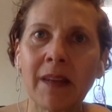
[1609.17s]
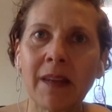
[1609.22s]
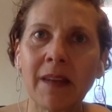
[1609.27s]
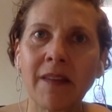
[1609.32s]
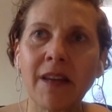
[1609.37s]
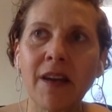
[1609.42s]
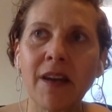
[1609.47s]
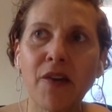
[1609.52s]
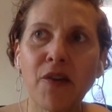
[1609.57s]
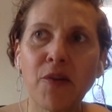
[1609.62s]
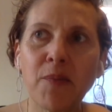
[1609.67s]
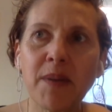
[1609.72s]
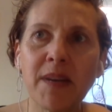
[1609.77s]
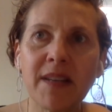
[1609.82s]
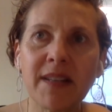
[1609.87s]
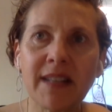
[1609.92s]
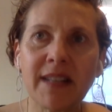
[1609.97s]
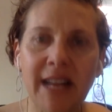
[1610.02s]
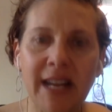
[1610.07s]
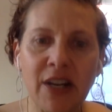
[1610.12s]
the other
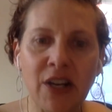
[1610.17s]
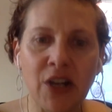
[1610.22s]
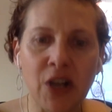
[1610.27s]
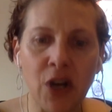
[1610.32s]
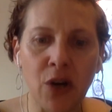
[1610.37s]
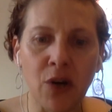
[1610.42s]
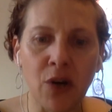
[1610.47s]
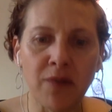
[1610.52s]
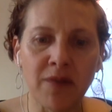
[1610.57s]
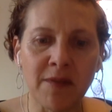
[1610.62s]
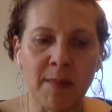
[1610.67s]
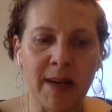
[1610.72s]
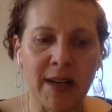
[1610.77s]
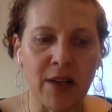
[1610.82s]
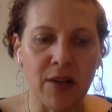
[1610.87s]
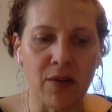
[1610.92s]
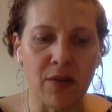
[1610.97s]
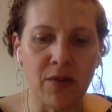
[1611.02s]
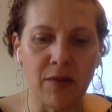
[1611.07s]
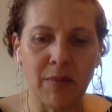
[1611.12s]
piece that I know from my
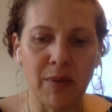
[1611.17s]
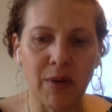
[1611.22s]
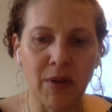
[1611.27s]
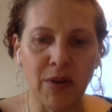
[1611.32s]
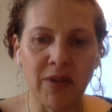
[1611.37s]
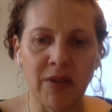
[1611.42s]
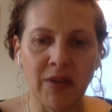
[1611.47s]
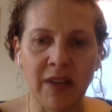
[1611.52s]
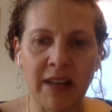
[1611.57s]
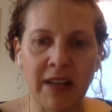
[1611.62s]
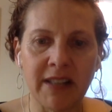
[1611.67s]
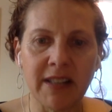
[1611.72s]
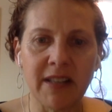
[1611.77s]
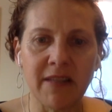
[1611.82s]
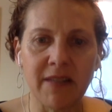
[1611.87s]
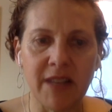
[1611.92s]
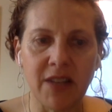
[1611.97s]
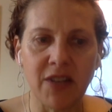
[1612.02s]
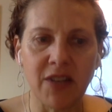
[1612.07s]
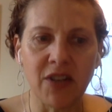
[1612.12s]
own personal
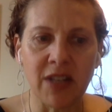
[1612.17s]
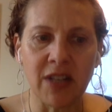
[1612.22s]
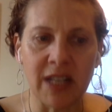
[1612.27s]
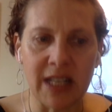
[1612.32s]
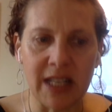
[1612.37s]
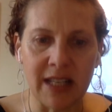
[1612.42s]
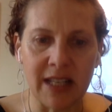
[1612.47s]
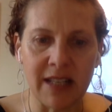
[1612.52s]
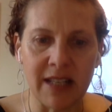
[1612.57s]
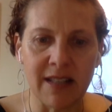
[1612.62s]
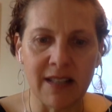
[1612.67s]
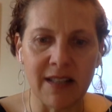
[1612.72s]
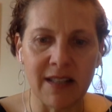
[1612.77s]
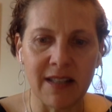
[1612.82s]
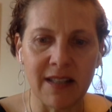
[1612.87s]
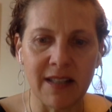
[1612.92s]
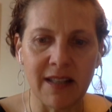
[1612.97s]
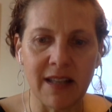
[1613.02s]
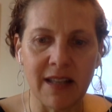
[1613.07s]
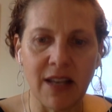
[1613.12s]
excavation
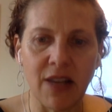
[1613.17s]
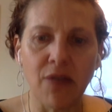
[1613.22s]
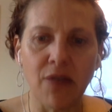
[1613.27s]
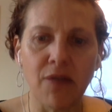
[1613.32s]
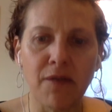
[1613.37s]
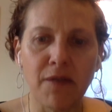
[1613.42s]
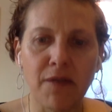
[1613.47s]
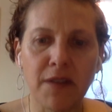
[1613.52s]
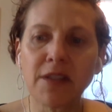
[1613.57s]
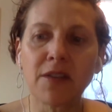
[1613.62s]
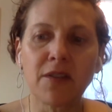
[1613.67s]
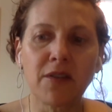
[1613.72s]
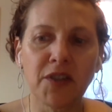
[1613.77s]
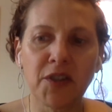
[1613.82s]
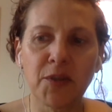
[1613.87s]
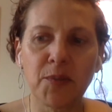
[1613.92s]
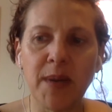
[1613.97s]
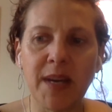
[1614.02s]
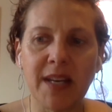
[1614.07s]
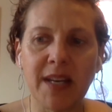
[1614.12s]
is that your physical
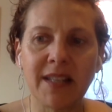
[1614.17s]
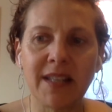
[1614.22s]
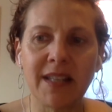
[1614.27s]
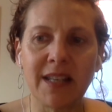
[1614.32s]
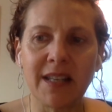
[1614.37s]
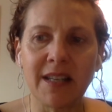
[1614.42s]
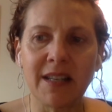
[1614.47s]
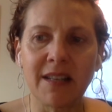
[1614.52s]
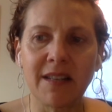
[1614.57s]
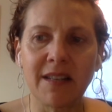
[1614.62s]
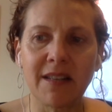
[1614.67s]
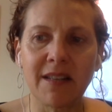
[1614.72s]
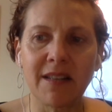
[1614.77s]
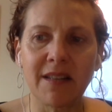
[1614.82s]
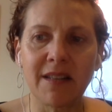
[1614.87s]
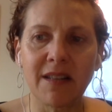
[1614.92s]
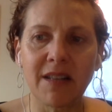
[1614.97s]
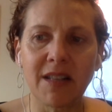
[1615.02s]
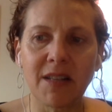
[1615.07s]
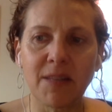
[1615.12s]
space is
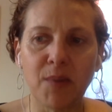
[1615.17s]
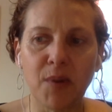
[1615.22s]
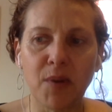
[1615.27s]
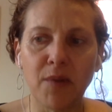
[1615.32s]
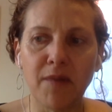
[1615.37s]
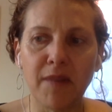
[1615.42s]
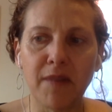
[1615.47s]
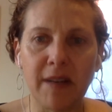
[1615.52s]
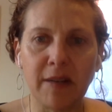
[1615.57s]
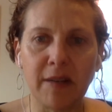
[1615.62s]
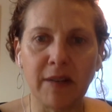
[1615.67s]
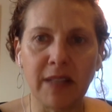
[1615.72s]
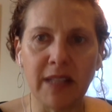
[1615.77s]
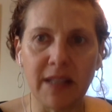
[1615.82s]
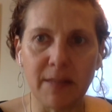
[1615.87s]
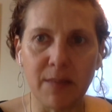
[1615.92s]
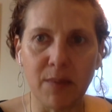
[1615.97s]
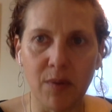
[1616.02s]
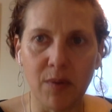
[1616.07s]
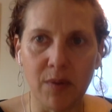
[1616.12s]
is profoundly
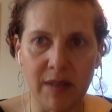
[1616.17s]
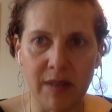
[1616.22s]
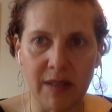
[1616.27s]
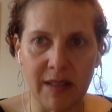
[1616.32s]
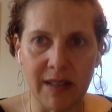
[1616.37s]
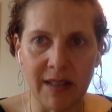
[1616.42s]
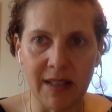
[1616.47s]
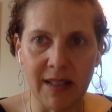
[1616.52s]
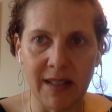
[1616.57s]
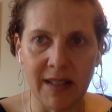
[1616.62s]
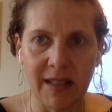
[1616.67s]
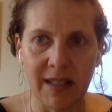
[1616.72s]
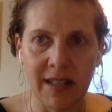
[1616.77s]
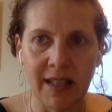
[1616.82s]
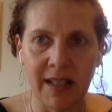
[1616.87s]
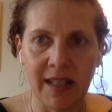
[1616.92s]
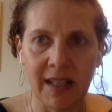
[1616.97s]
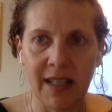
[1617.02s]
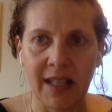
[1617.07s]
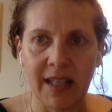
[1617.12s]
important.
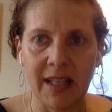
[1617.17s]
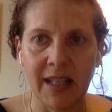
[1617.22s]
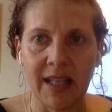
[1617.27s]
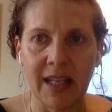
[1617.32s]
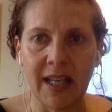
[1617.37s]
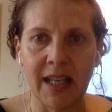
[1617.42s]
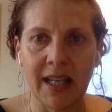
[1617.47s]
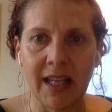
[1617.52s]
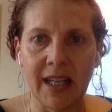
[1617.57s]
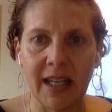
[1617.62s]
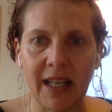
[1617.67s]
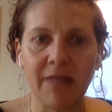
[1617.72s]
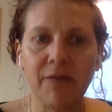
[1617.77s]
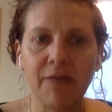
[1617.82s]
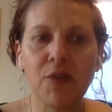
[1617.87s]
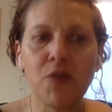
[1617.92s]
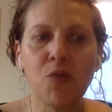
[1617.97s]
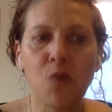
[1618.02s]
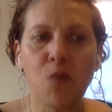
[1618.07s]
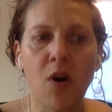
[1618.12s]
And if
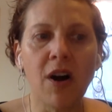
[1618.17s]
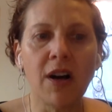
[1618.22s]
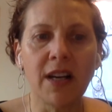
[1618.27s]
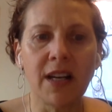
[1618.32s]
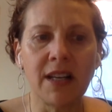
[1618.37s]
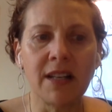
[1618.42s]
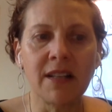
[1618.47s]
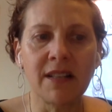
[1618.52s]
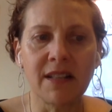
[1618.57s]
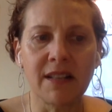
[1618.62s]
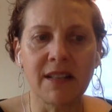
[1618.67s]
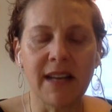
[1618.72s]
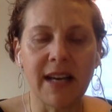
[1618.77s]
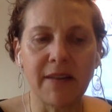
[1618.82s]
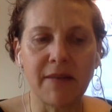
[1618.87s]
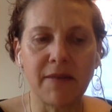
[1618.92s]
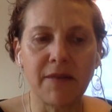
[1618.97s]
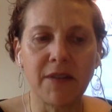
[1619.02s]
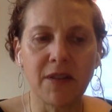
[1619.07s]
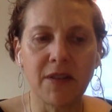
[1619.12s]
you walk into
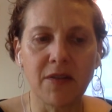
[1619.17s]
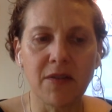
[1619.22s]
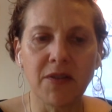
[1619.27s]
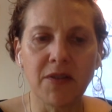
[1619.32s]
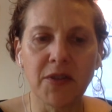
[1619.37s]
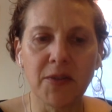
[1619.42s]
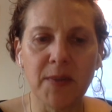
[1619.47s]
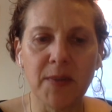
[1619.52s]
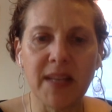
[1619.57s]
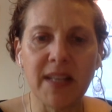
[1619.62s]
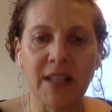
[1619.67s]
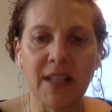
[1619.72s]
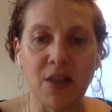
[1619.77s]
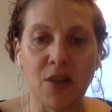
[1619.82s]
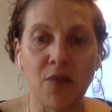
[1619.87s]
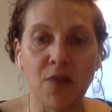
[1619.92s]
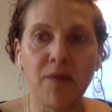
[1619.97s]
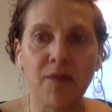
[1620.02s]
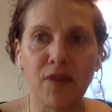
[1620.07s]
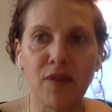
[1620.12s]
that physical space and
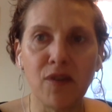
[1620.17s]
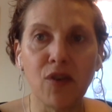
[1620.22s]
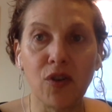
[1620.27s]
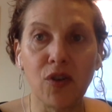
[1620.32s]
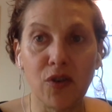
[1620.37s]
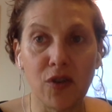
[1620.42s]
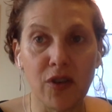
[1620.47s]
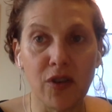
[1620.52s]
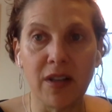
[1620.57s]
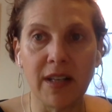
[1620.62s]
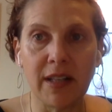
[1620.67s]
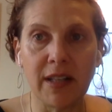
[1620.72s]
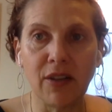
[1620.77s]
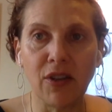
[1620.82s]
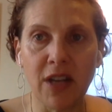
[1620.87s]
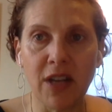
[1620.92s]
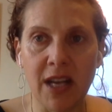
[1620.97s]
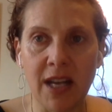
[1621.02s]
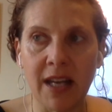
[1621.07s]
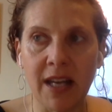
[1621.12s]
you feel good
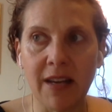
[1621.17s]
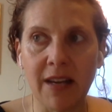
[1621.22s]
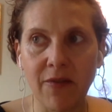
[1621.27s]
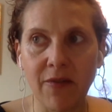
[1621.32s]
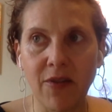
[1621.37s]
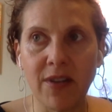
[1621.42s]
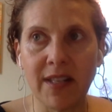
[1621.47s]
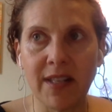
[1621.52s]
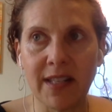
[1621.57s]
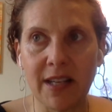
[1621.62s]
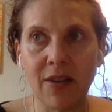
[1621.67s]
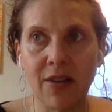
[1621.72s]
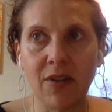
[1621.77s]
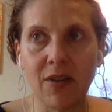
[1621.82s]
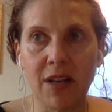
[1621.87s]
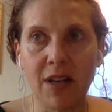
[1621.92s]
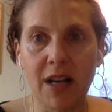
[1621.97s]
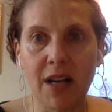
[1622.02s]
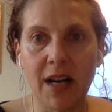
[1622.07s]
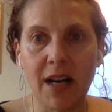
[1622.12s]
looking at mm-hmm. every
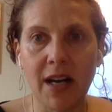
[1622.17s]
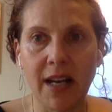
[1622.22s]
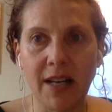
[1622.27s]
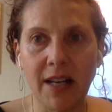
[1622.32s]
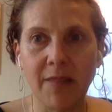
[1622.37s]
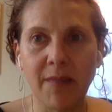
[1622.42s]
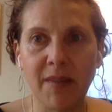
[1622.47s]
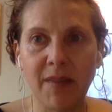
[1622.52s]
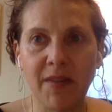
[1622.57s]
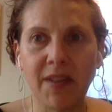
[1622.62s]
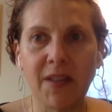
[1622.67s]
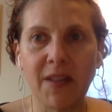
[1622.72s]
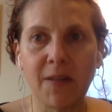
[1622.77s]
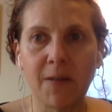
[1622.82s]
single item, if it's